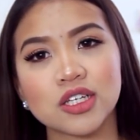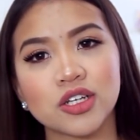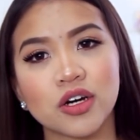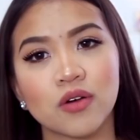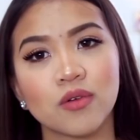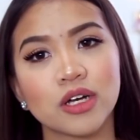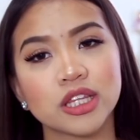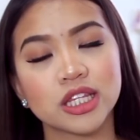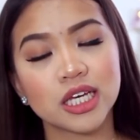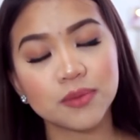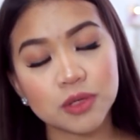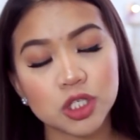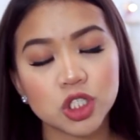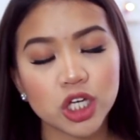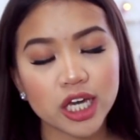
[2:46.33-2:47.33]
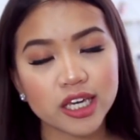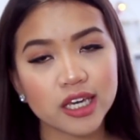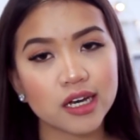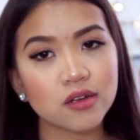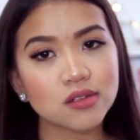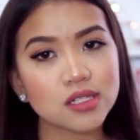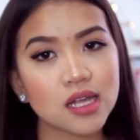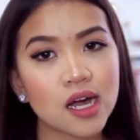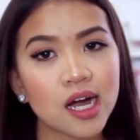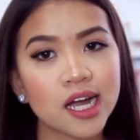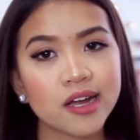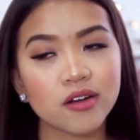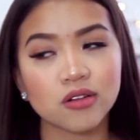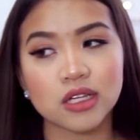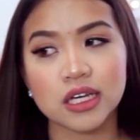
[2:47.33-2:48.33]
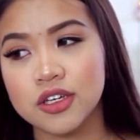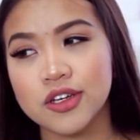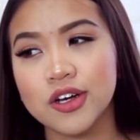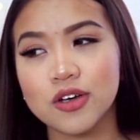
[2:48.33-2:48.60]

a denim jacket outside, or like